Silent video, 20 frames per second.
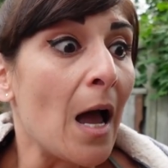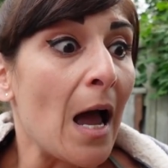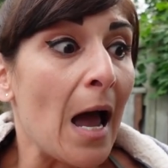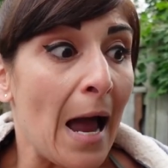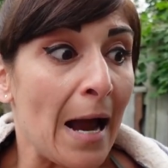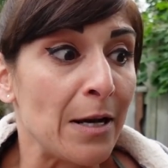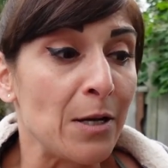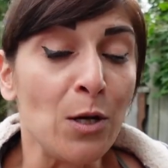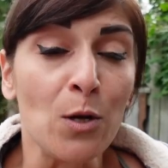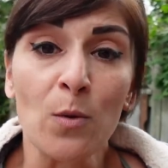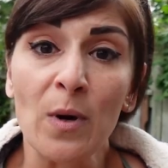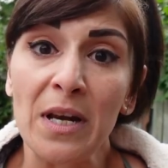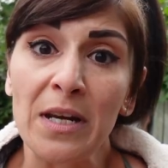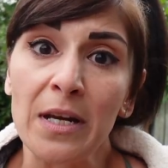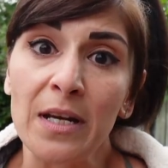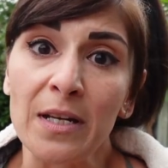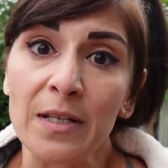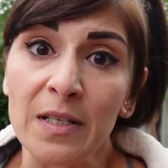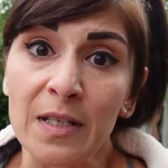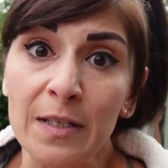I knew I
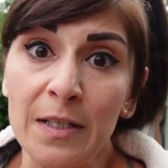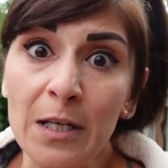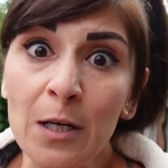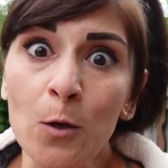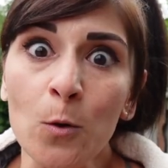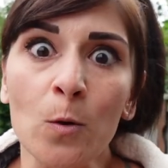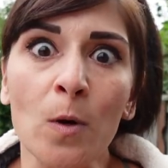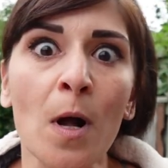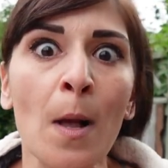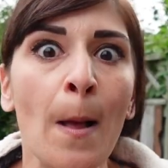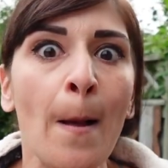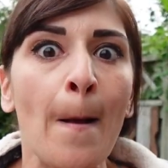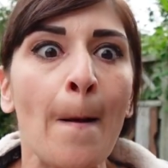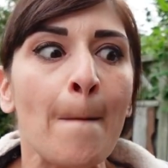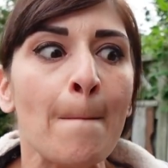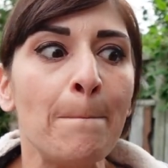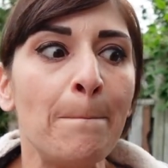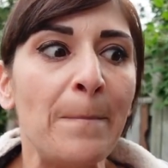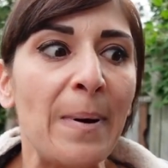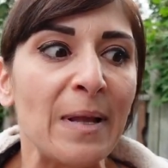needed to do,
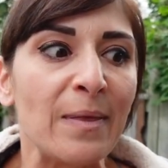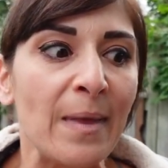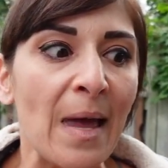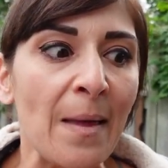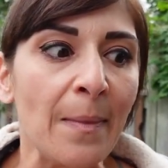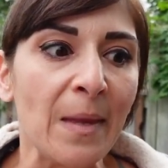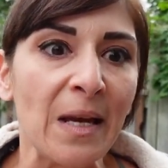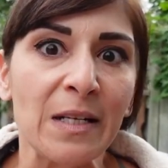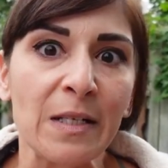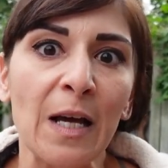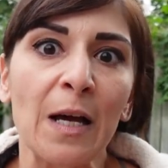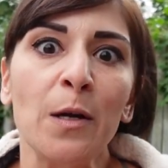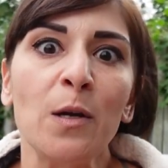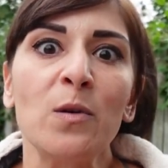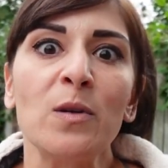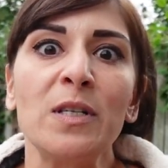but then they tell you